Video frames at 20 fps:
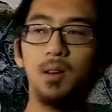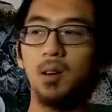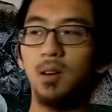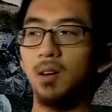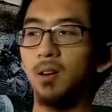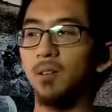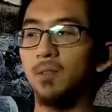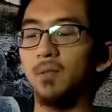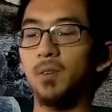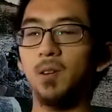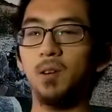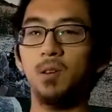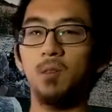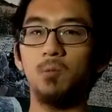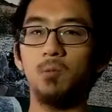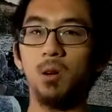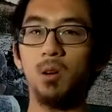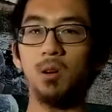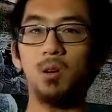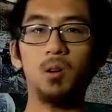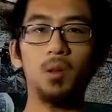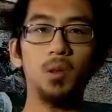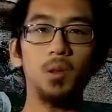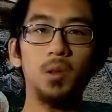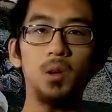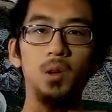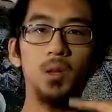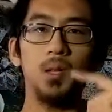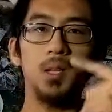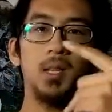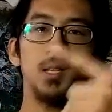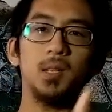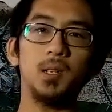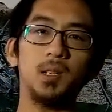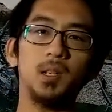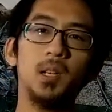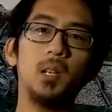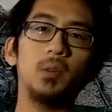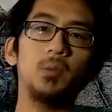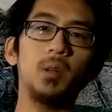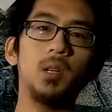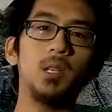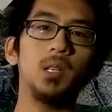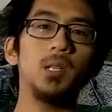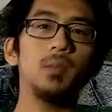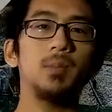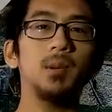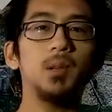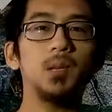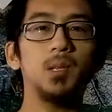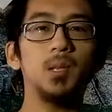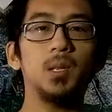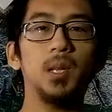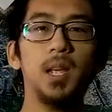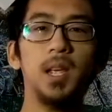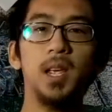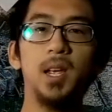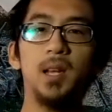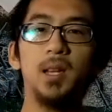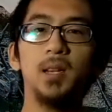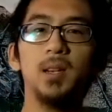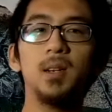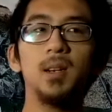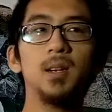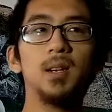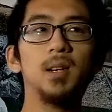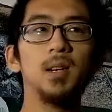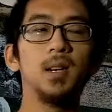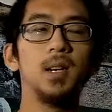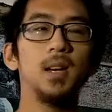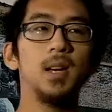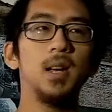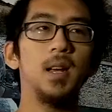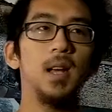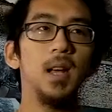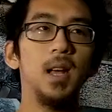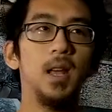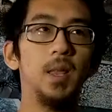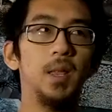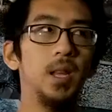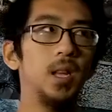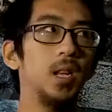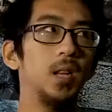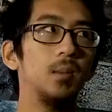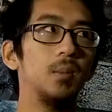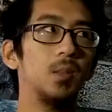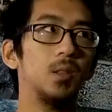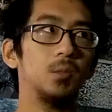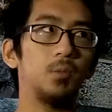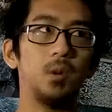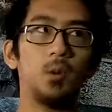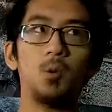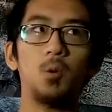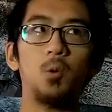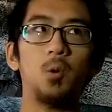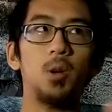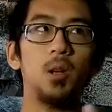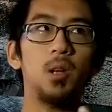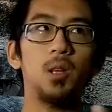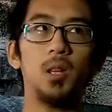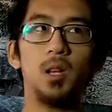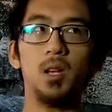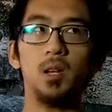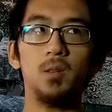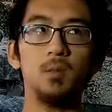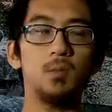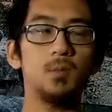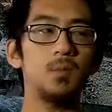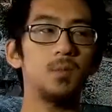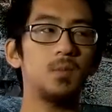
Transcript: of where all of these artillery is supposed to land, and they ended up just recording like